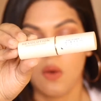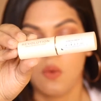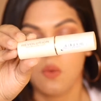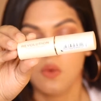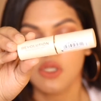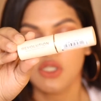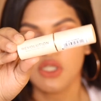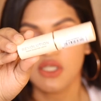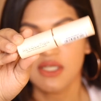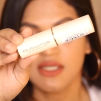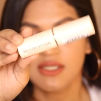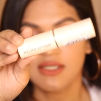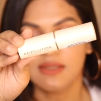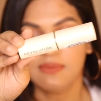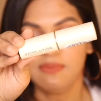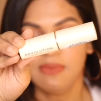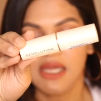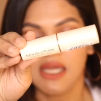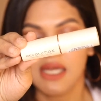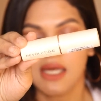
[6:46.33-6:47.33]
which is
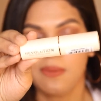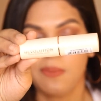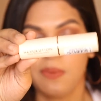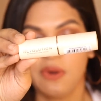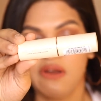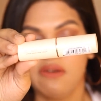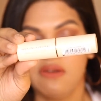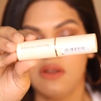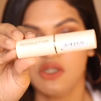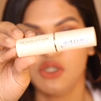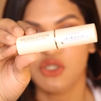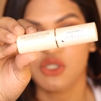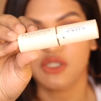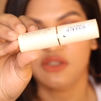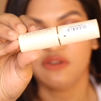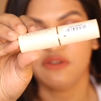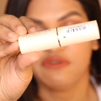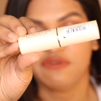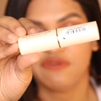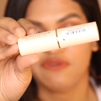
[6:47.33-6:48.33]
the Makeup
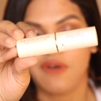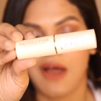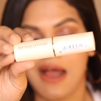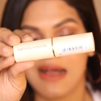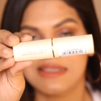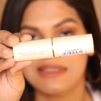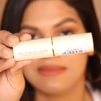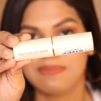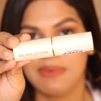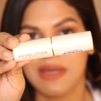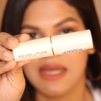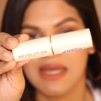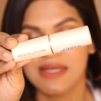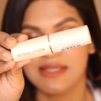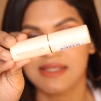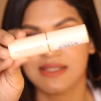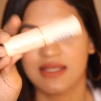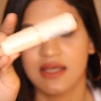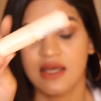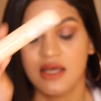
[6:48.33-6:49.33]
Revolution Fast
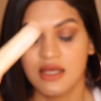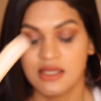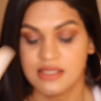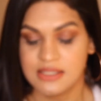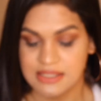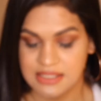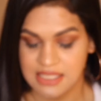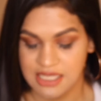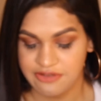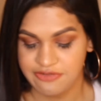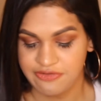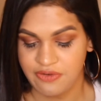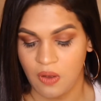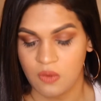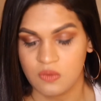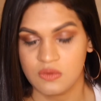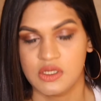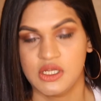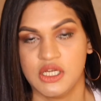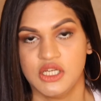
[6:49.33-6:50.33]
Base Stick
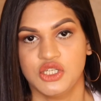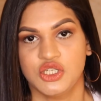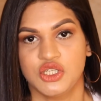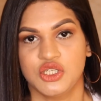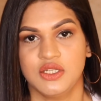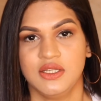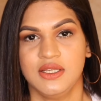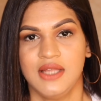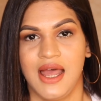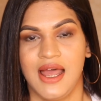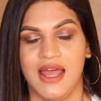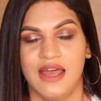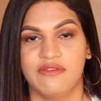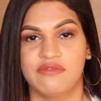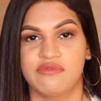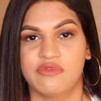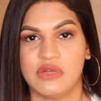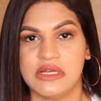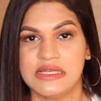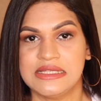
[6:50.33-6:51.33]
Foundation. I
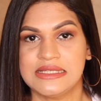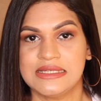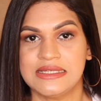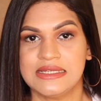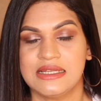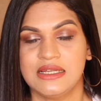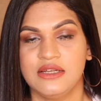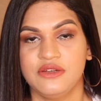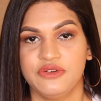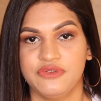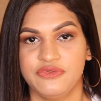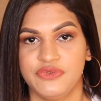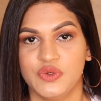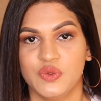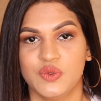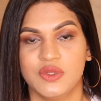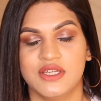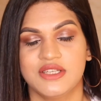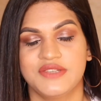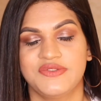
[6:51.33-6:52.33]
have recently
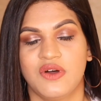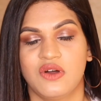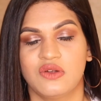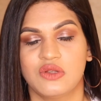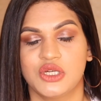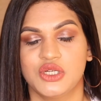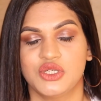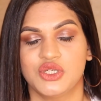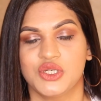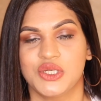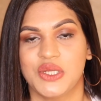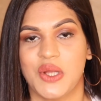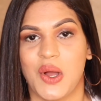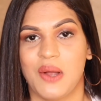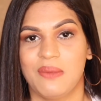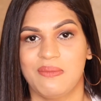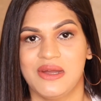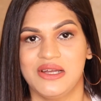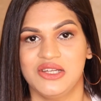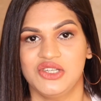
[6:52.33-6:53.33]
reviewed this foundation
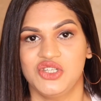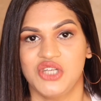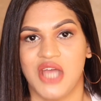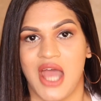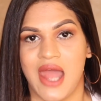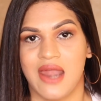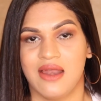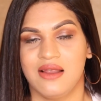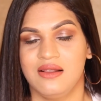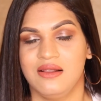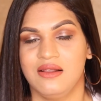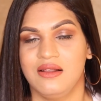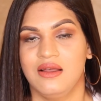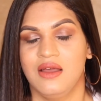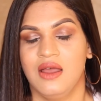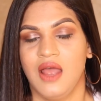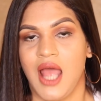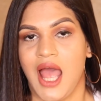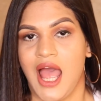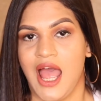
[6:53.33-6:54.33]
on my channel.
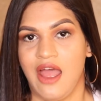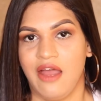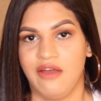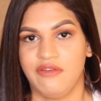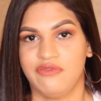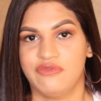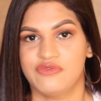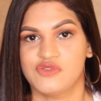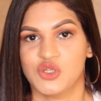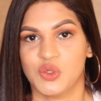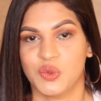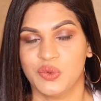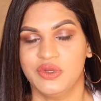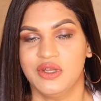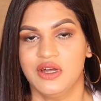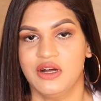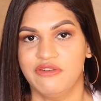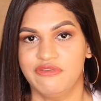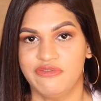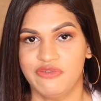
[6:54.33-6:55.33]
I have
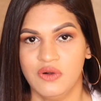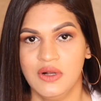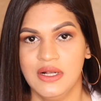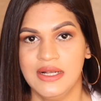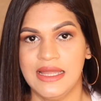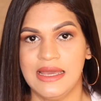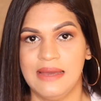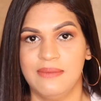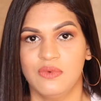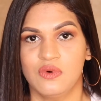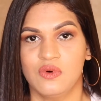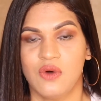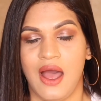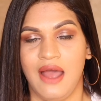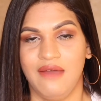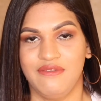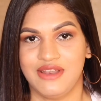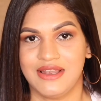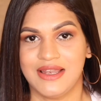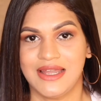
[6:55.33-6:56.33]
shown a full demo.
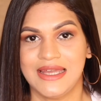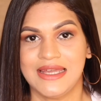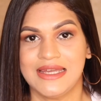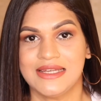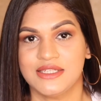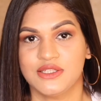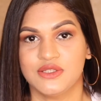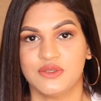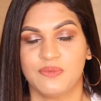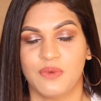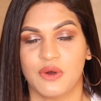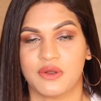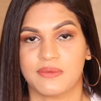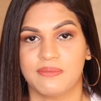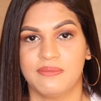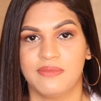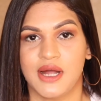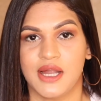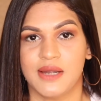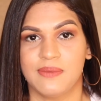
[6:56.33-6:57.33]
I will link it in the
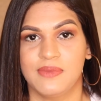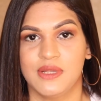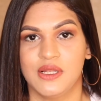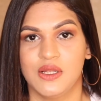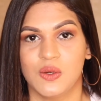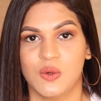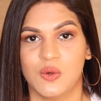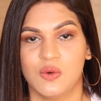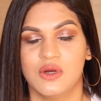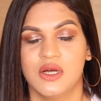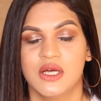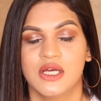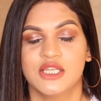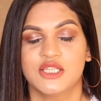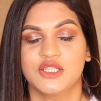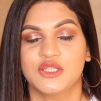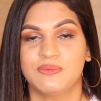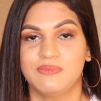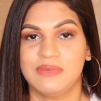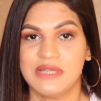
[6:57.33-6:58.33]
bottom bar below.
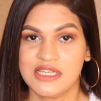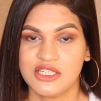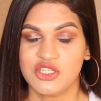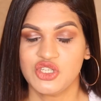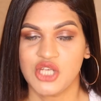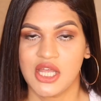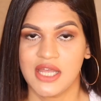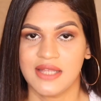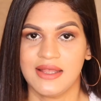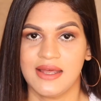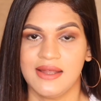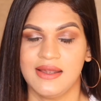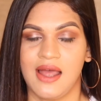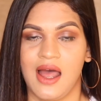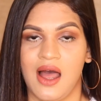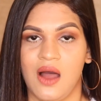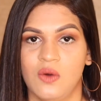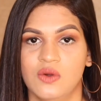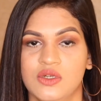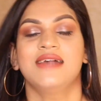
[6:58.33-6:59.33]
So please check that
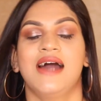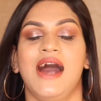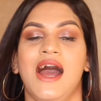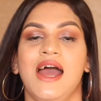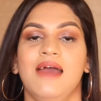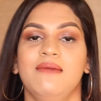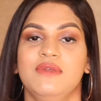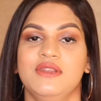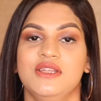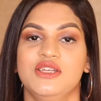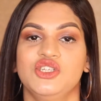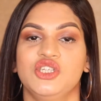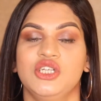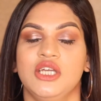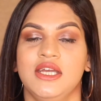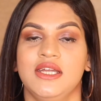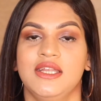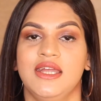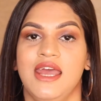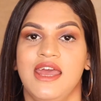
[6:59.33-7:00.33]
out. I am in the
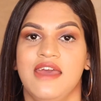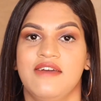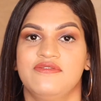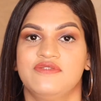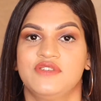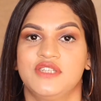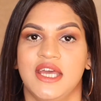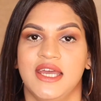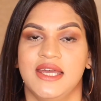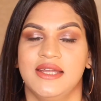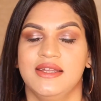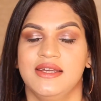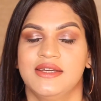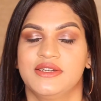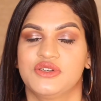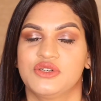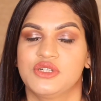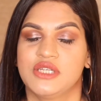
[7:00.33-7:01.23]
shade F10. It